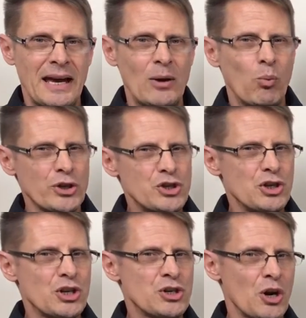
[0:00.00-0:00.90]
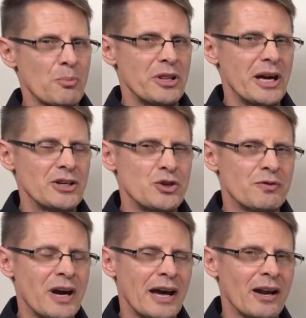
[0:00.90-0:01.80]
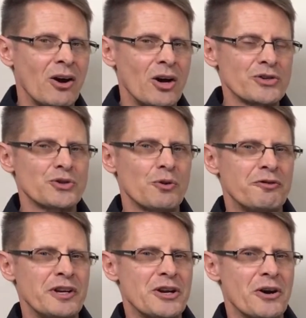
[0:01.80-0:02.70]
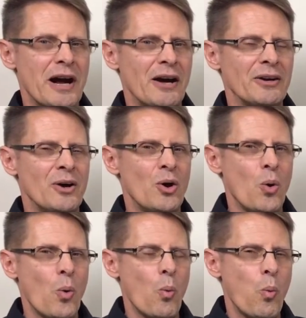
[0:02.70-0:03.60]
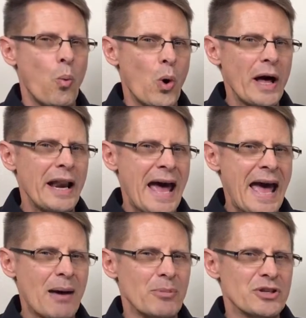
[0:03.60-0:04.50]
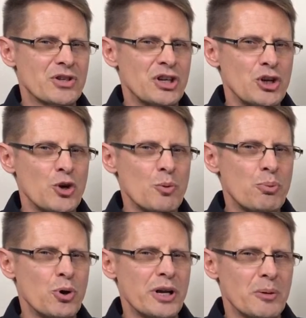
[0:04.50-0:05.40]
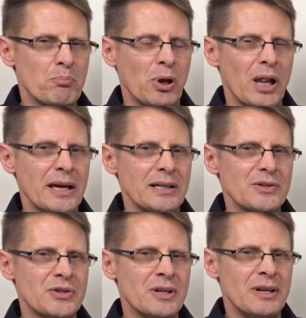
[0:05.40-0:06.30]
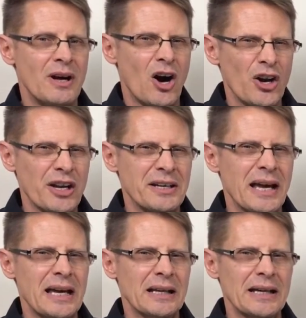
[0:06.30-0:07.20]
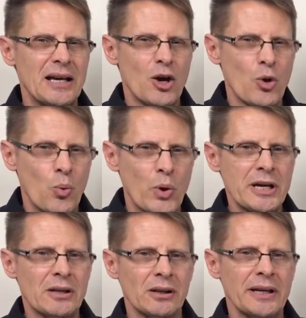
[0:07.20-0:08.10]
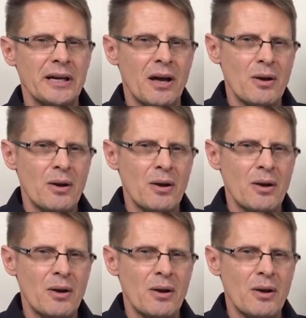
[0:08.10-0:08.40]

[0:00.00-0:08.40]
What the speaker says: And once you determine that, you've got to also figure out what habits can you put in place on a daily, weekly,